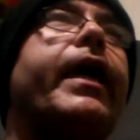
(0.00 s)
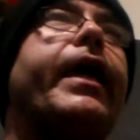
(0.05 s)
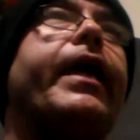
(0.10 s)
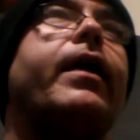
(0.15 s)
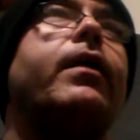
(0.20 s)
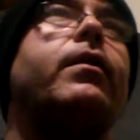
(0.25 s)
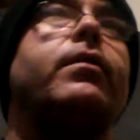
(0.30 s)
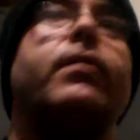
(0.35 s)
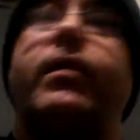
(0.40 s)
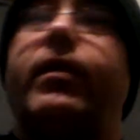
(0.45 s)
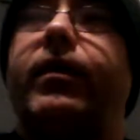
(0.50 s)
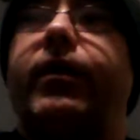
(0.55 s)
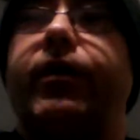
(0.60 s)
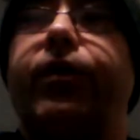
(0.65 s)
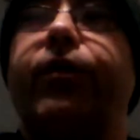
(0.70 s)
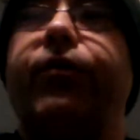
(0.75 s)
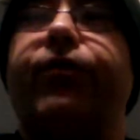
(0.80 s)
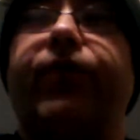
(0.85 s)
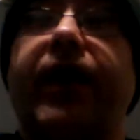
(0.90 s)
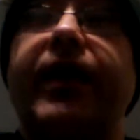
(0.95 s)
And
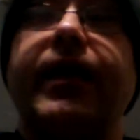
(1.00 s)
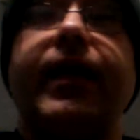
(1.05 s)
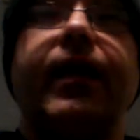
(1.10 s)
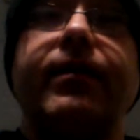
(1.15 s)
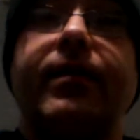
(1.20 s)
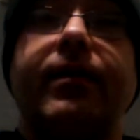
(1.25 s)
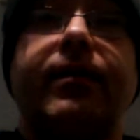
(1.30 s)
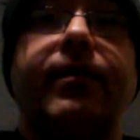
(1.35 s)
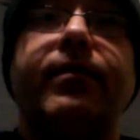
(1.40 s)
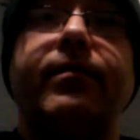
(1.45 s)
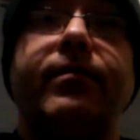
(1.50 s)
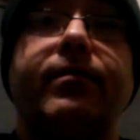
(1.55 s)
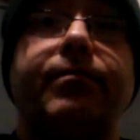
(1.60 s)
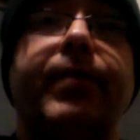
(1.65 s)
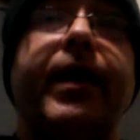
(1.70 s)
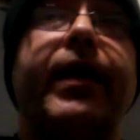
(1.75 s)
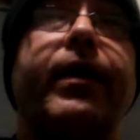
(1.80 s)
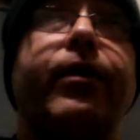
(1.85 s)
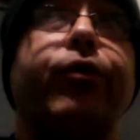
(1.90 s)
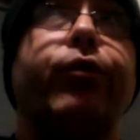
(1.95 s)
you find out that
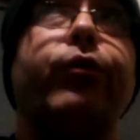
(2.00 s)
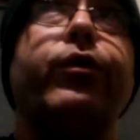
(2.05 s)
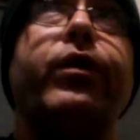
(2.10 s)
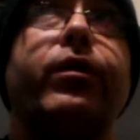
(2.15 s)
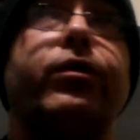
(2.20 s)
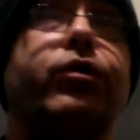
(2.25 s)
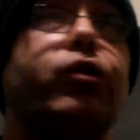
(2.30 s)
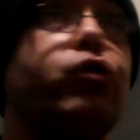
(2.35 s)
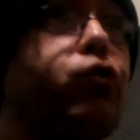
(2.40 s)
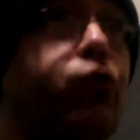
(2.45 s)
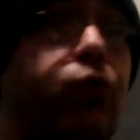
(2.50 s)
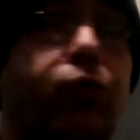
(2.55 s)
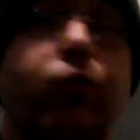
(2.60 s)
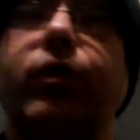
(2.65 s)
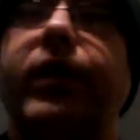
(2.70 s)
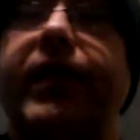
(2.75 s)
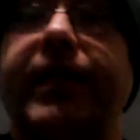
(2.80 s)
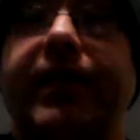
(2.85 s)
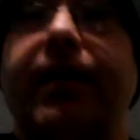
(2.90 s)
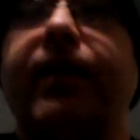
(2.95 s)
this man, Kuda,
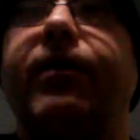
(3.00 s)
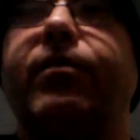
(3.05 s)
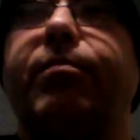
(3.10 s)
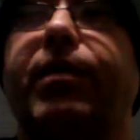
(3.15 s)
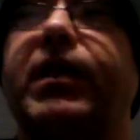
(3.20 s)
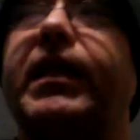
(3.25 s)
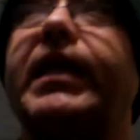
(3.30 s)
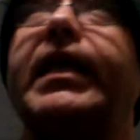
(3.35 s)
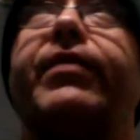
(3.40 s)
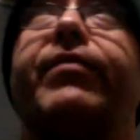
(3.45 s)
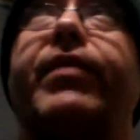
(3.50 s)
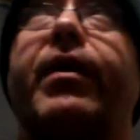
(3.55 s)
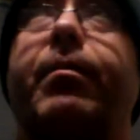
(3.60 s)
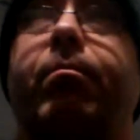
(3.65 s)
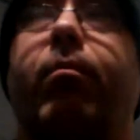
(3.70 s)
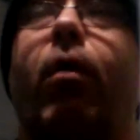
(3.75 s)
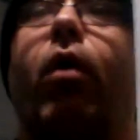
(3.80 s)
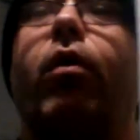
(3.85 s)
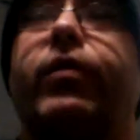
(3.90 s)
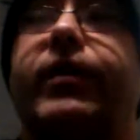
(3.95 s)
truly does believe
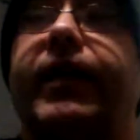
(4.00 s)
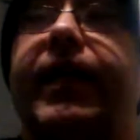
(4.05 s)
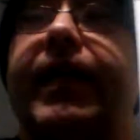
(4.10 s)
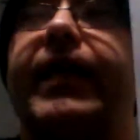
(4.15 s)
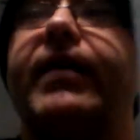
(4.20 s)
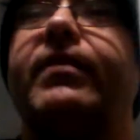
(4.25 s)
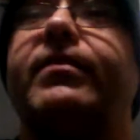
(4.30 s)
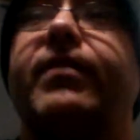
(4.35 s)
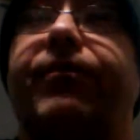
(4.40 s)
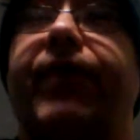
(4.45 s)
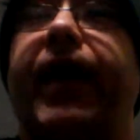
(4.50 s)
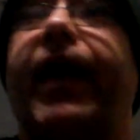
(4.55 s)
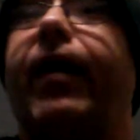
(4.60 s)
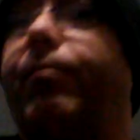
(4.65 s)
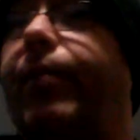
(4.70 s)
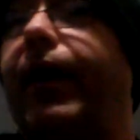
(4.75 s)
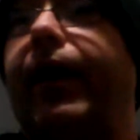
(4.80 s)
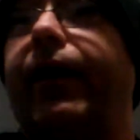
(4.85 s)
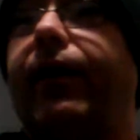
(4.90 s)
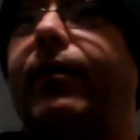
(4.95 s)
that Martin is a
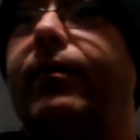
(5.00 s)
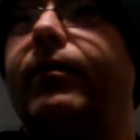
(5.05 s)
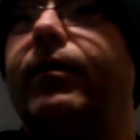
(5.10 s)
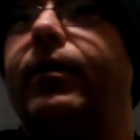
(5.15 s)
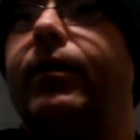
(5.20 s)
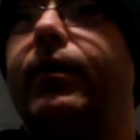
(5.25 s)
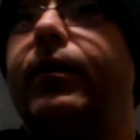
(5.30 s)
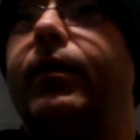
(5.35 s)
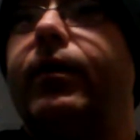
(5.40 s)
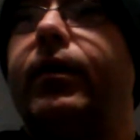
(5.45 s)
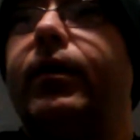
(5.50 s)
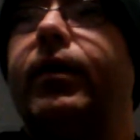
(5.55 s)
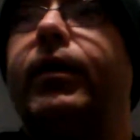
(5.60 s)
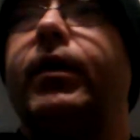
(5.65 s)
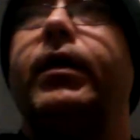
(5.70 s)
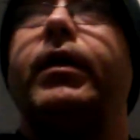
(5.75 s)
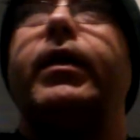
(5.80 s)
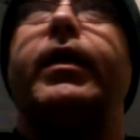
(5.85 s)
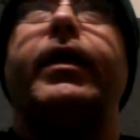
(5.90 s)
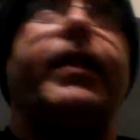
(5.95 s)
vampire,
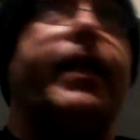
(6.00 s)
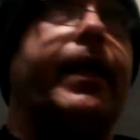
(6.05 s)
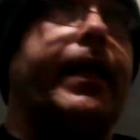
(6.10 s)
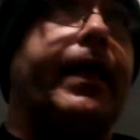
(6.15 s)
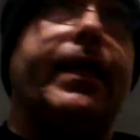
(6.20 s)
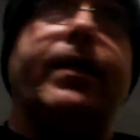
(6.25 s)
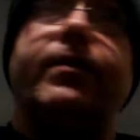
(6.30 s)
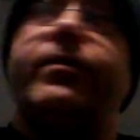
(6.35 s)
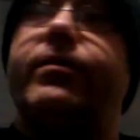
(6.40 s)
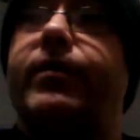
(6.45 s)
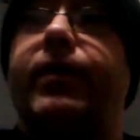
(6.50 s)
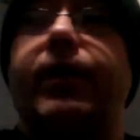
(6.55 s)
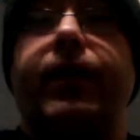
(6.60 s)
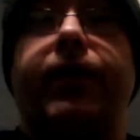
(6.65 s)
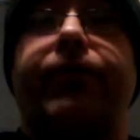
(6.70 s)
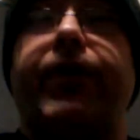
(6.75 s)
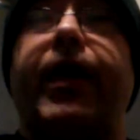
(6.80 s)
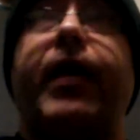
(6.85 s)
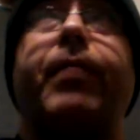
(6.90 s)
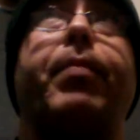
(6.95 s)
and that he's
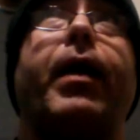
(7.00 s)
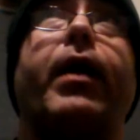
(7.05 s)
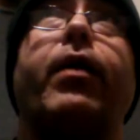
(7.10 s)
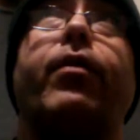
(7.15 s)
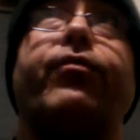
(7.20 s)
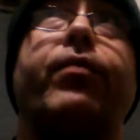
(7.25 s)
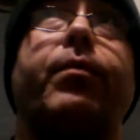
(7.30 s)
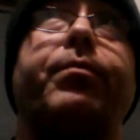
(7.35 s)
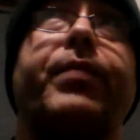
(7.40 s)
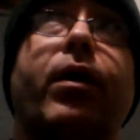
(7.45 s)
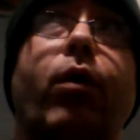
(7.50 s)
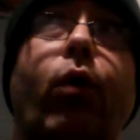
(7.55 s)
a vampire from